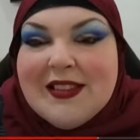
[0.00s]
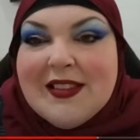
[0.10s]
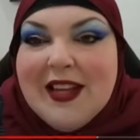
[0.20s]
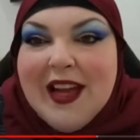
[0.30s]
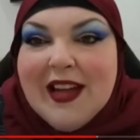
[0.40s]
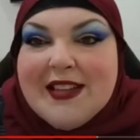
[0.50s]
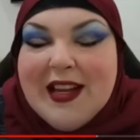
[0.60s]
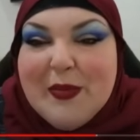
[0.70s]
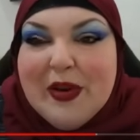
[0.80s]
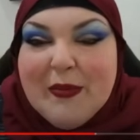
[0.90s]
Yeah,
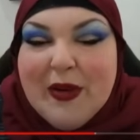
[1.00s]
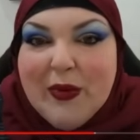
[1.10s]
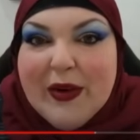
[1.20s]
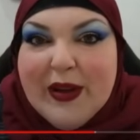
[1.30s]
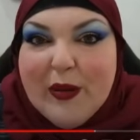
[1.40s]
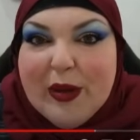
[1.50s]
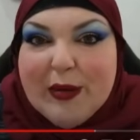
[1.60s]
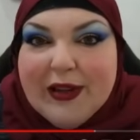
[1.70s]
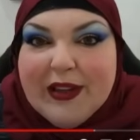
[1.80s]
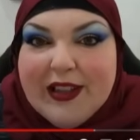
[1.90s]
take me out. I'm not going out in
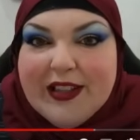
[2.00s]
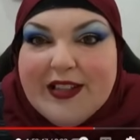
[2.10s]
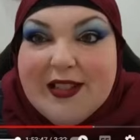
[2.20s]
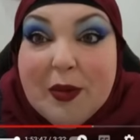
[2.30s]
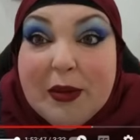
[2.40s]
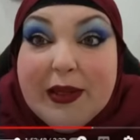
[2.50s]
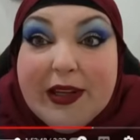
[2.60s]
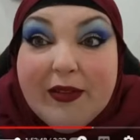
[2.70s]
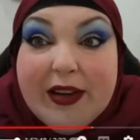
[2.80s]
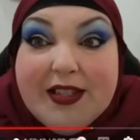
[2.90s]
public like this. I'll probably get
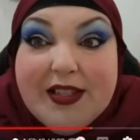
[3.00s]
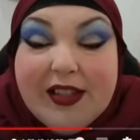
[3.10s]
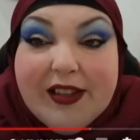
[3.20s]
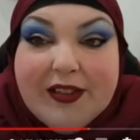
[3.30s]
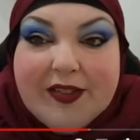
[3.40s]
arrested.